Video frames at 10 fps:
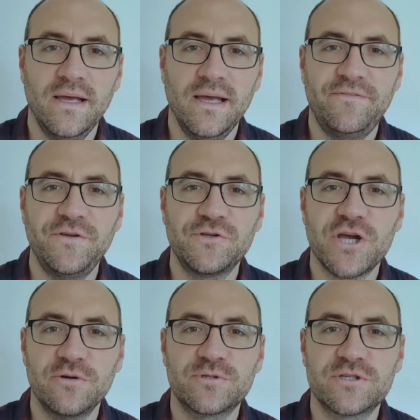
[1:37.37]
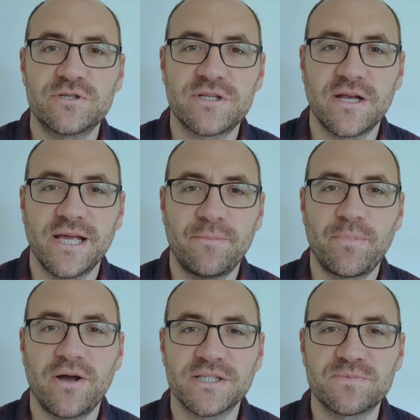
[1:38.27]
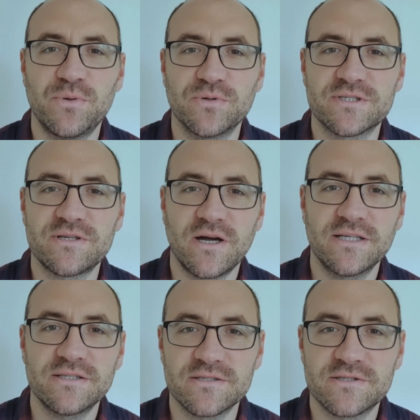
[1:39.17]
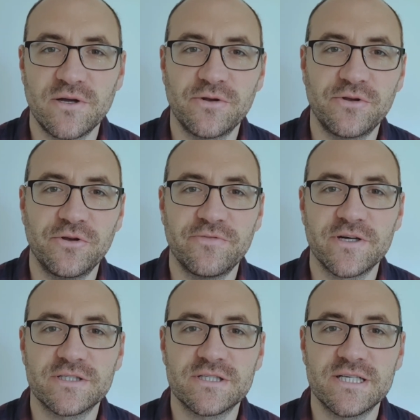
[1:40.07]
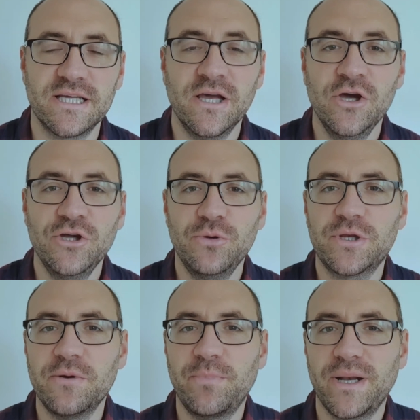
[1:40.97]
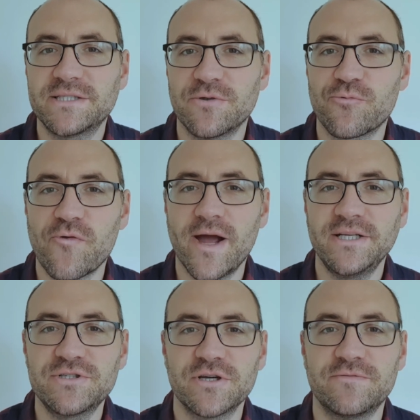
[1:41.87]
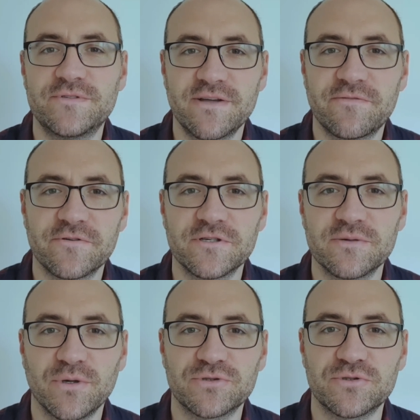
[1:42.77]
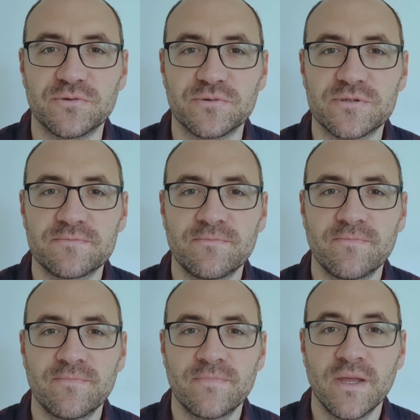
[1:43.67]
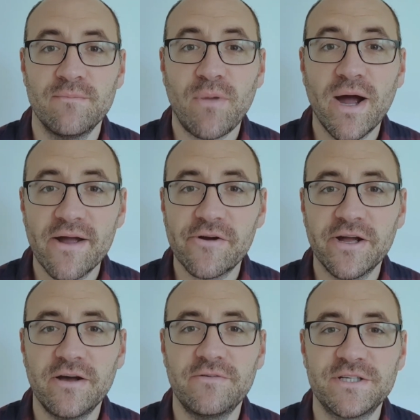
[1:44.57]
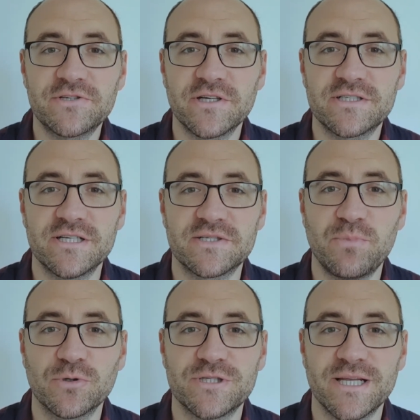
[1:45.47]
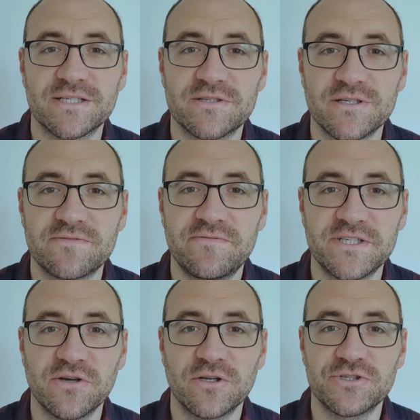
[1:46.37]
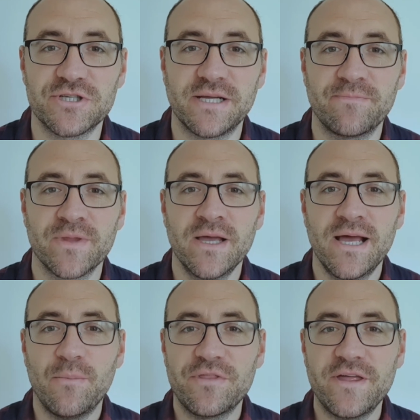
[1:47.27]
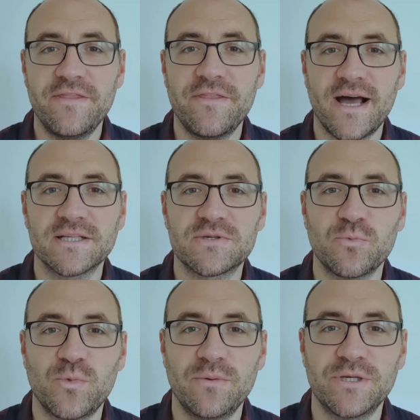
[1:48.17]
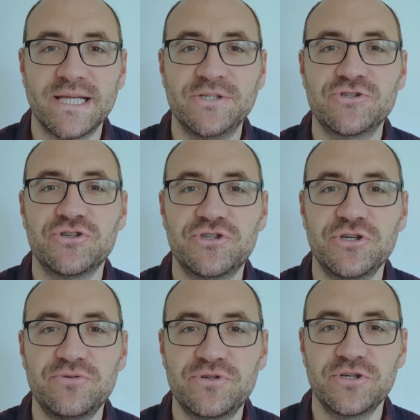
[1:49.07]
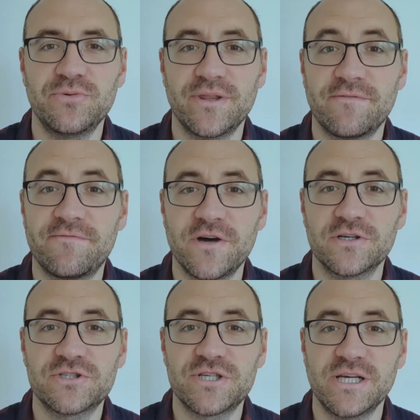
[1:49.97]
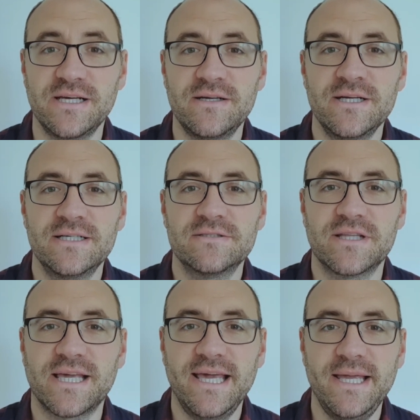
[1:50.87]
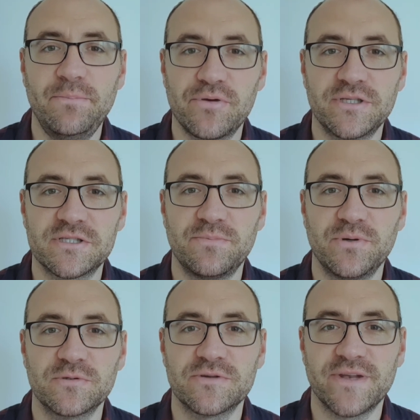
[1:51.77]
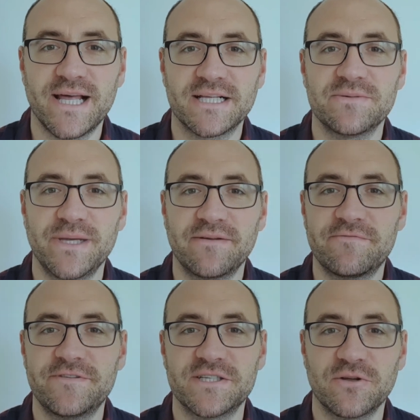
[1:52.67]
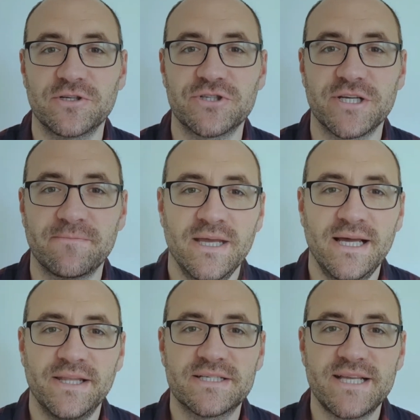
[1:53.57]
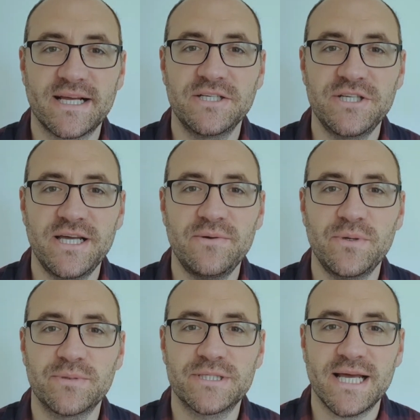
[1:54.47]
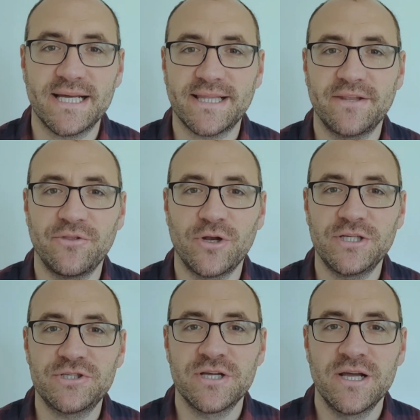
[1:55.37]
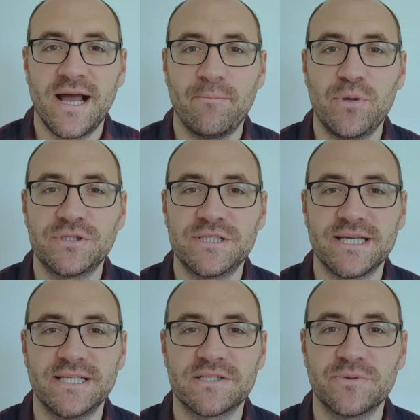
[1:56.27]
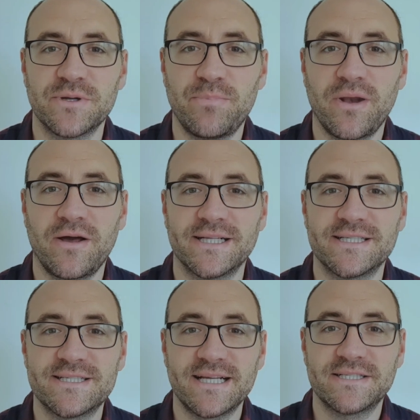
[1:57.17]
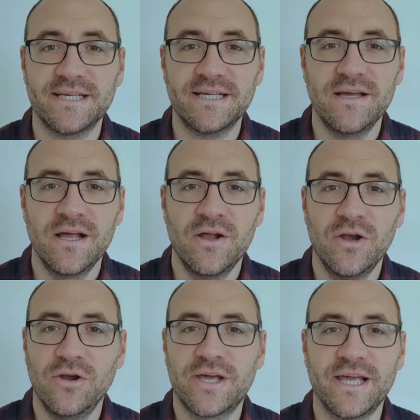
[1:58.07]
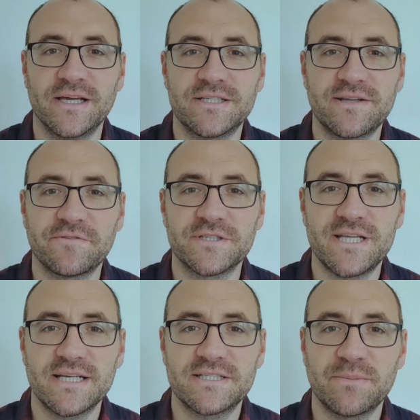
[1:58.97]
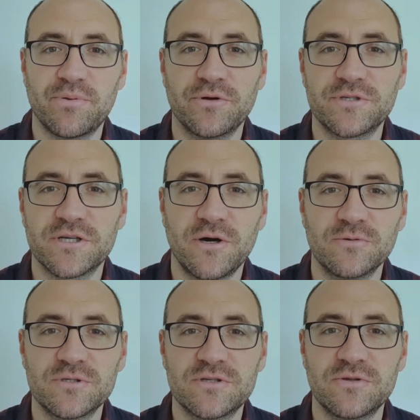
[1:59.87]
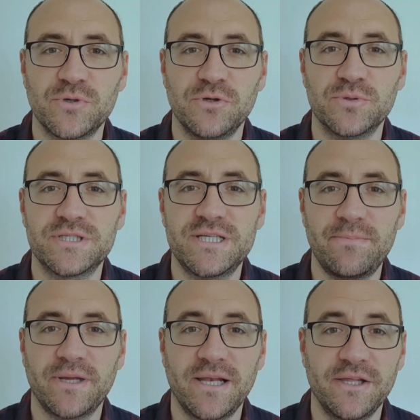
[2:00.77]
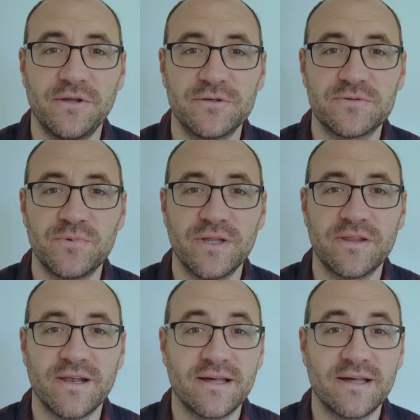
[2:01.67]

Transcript: If you chose to study applied sports science at Solent University, you would complete a range of different modules. My area of interest is sport and exercise physiology, and within that, we would introduce you in the first year to the key principles of anatomy and physiology. In the second year, we would take that knowledge and put it into an applied setting, looking at different testing protocols that you would typically use with an